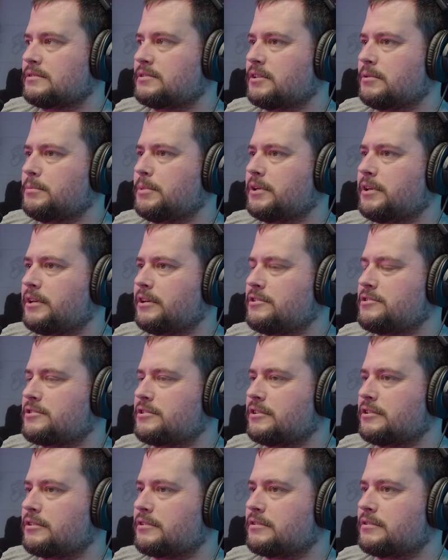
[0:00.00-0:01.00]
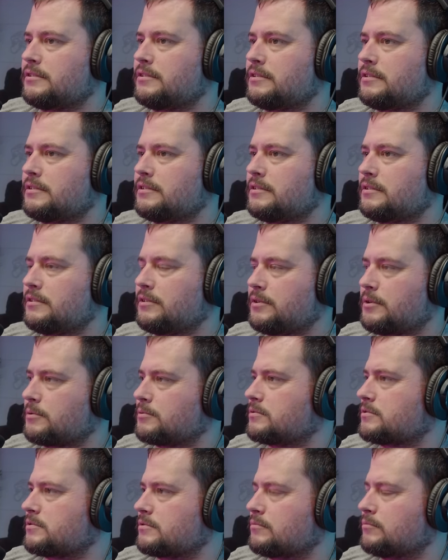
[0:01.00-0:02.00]
Somebody engineered
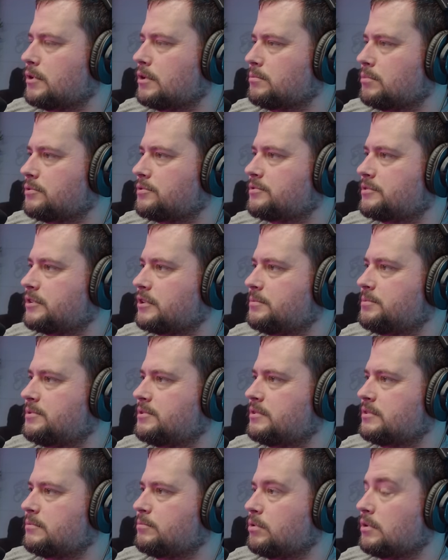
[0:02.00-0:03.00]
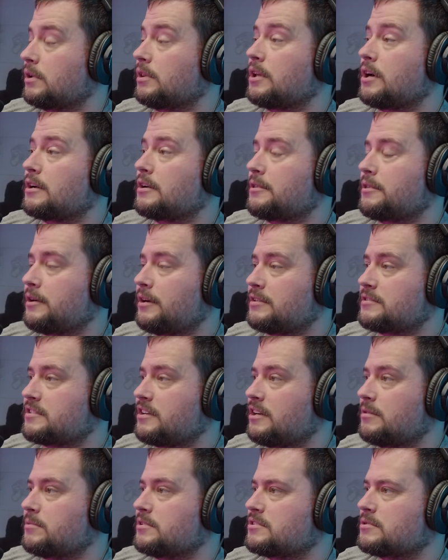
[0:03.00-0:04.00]
those rumble strips, put a lot of thought and
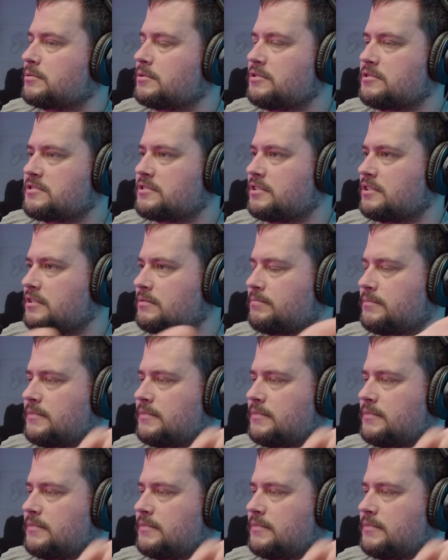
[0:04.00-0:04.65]
time into it. You're just going to